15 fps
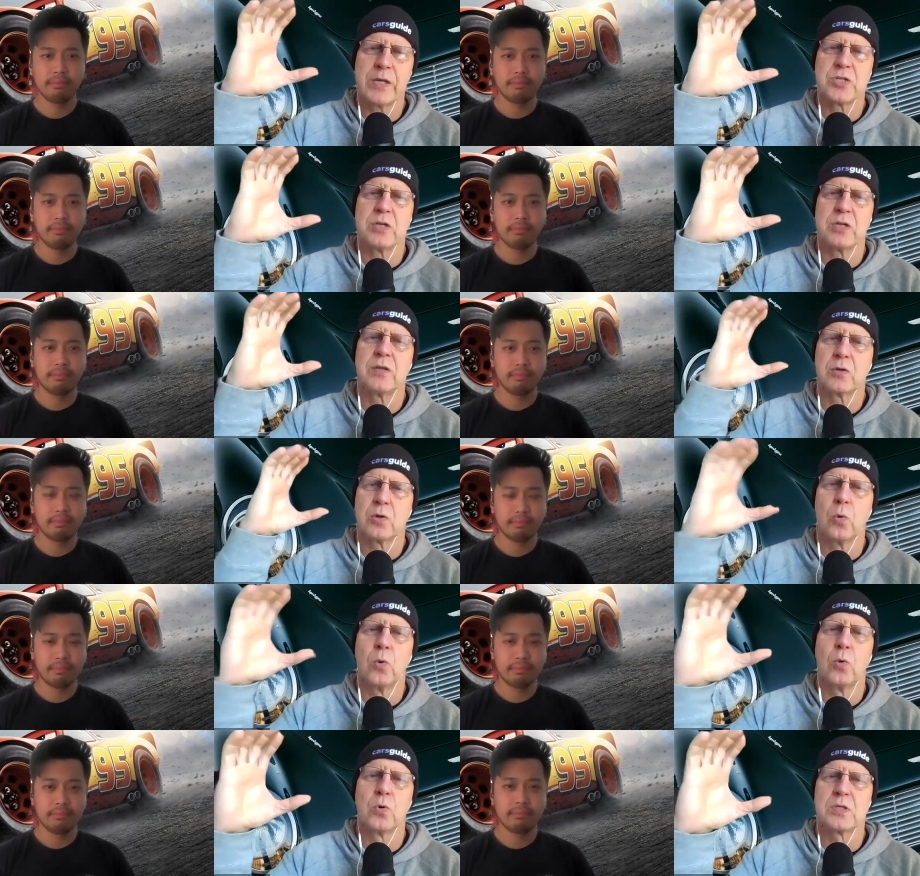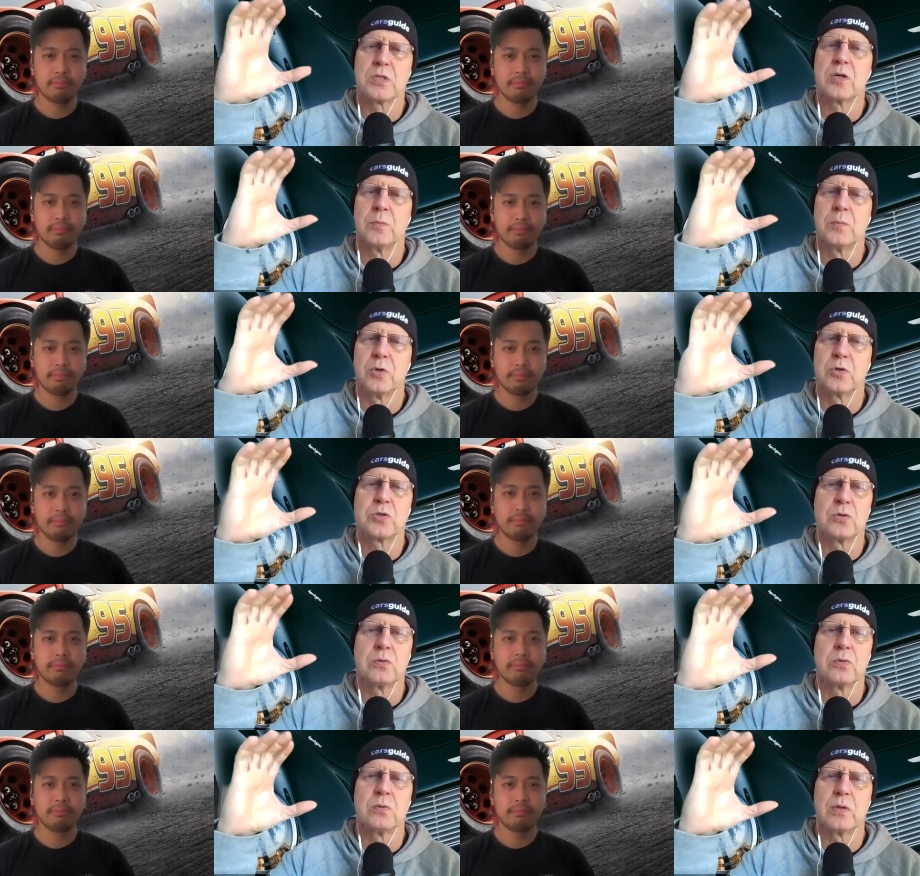Speaker 1: engine that caused a
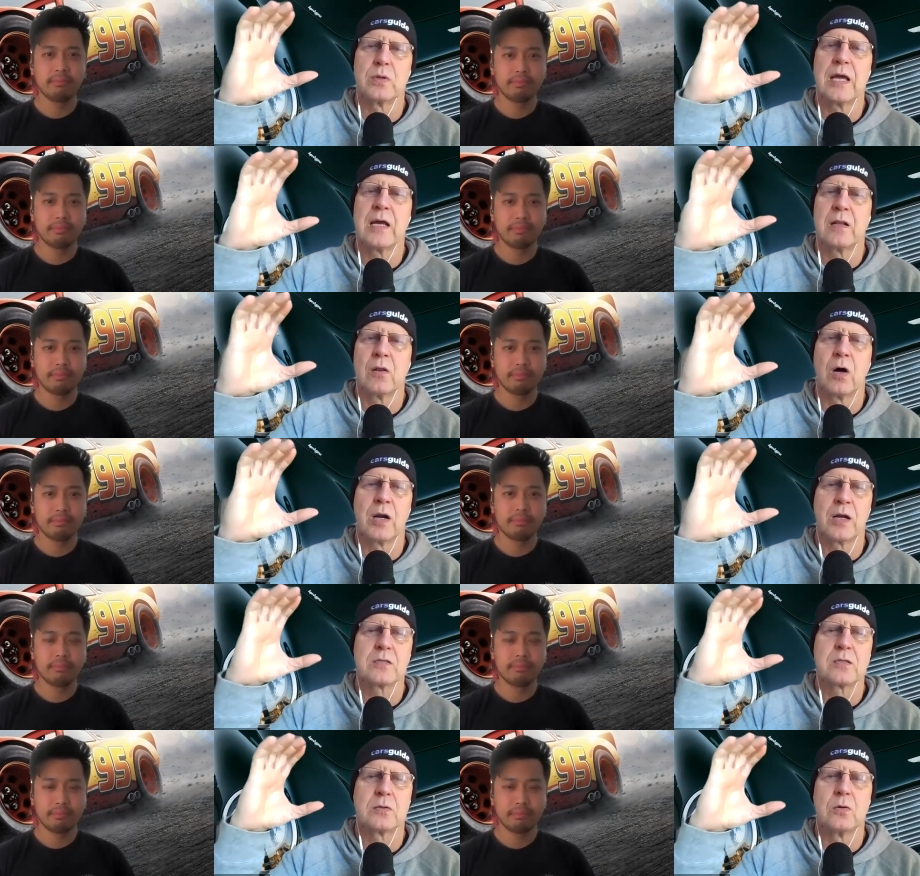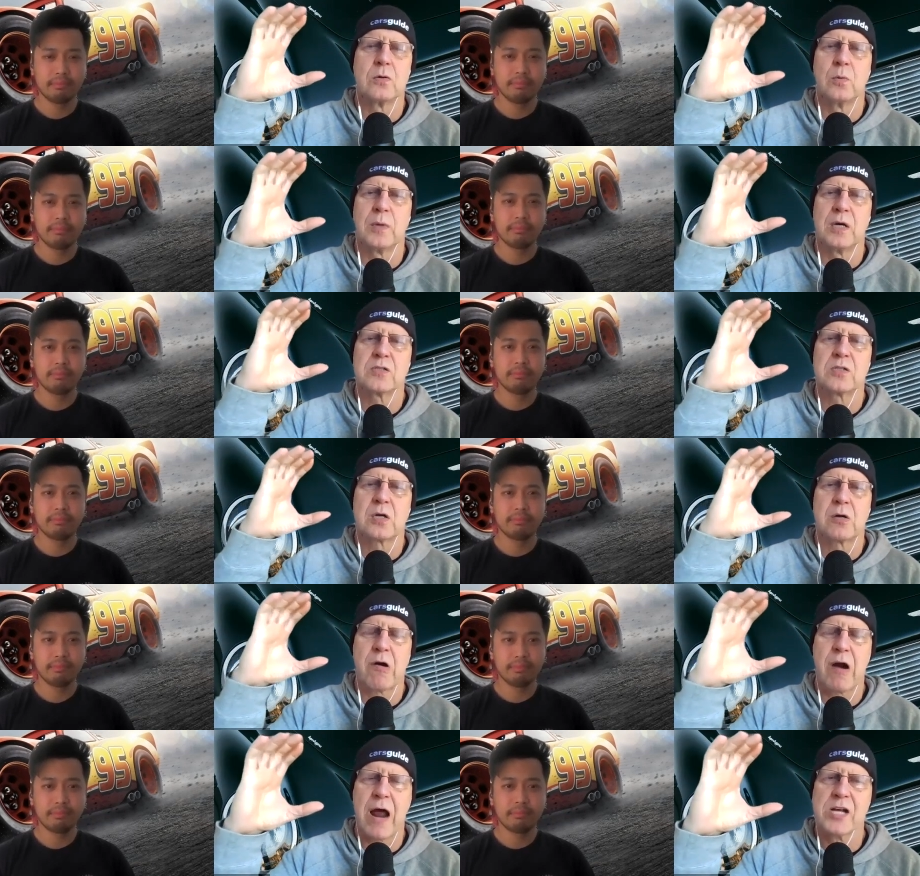commercial airliner to almost
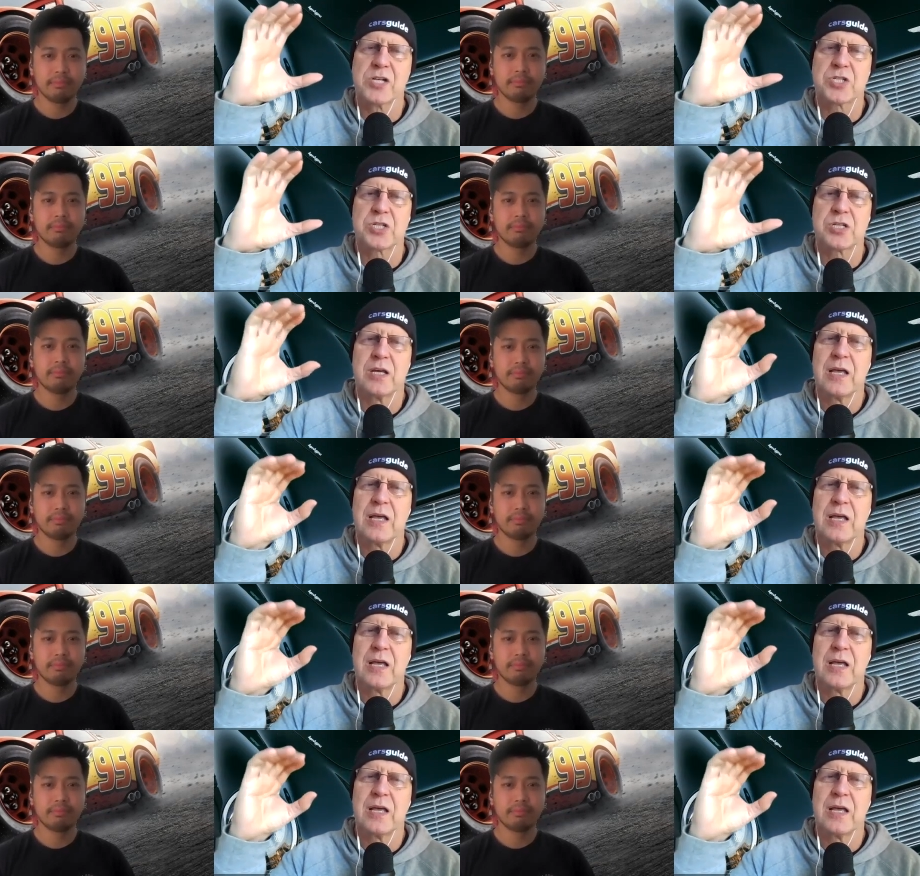crash